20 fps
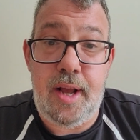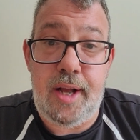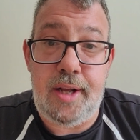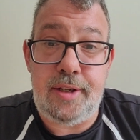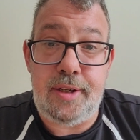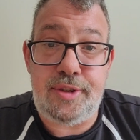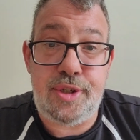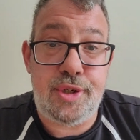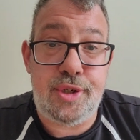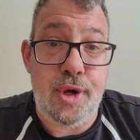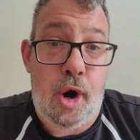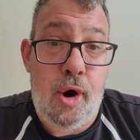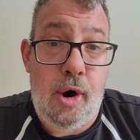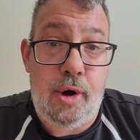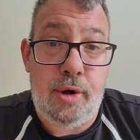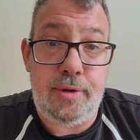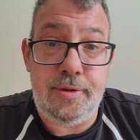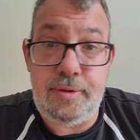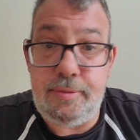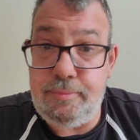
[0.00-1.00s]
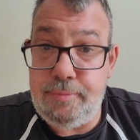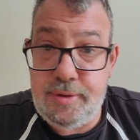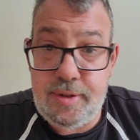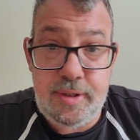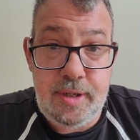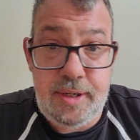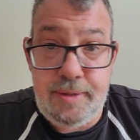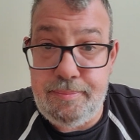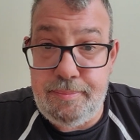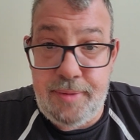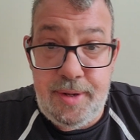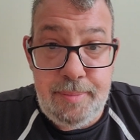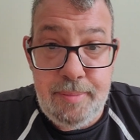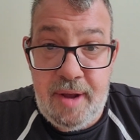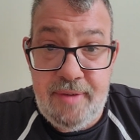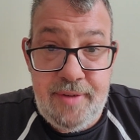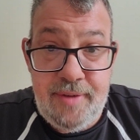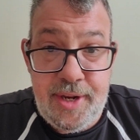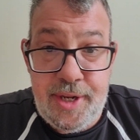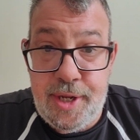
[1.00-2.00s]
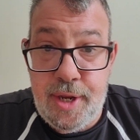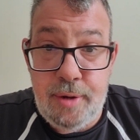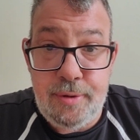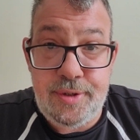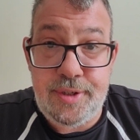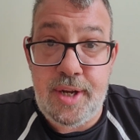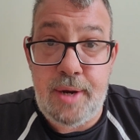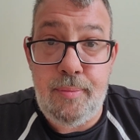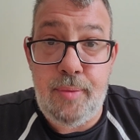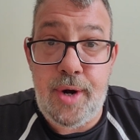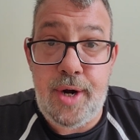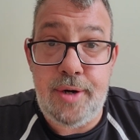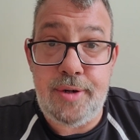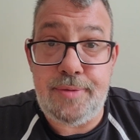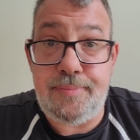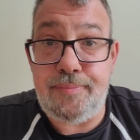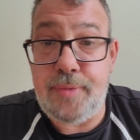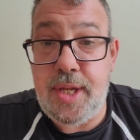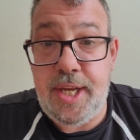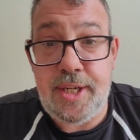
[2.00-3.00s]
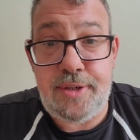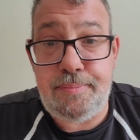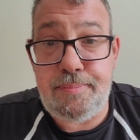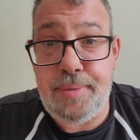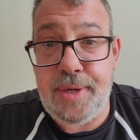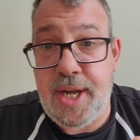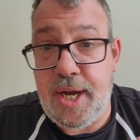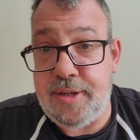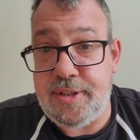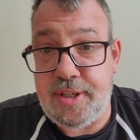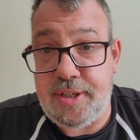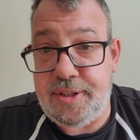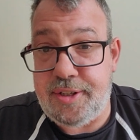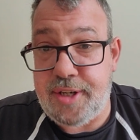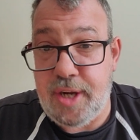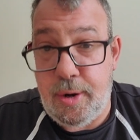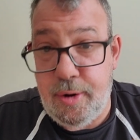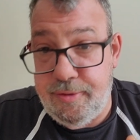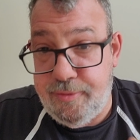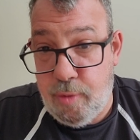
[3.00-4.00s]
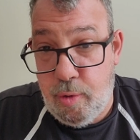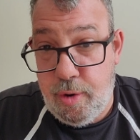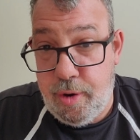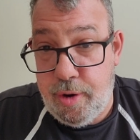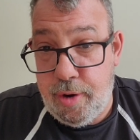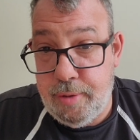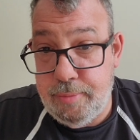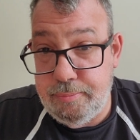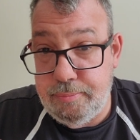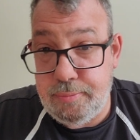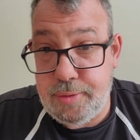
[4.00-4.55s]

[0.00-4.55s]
stall in my videos somewhere, it's because it's out of order.